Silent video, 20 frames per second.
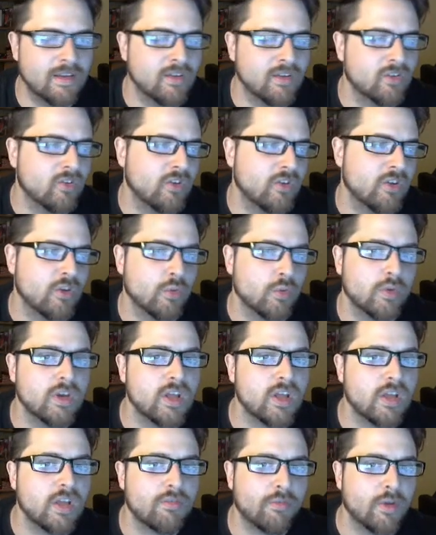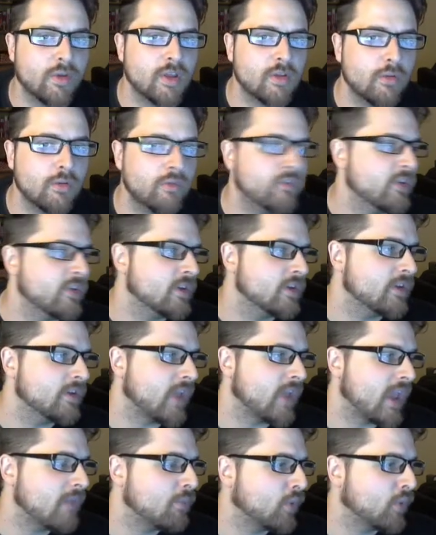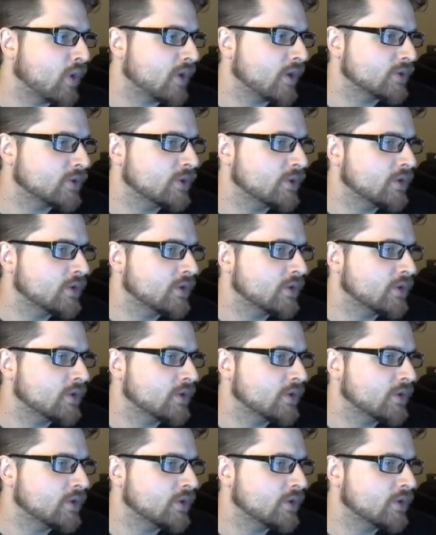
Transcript: Unity for use in game production.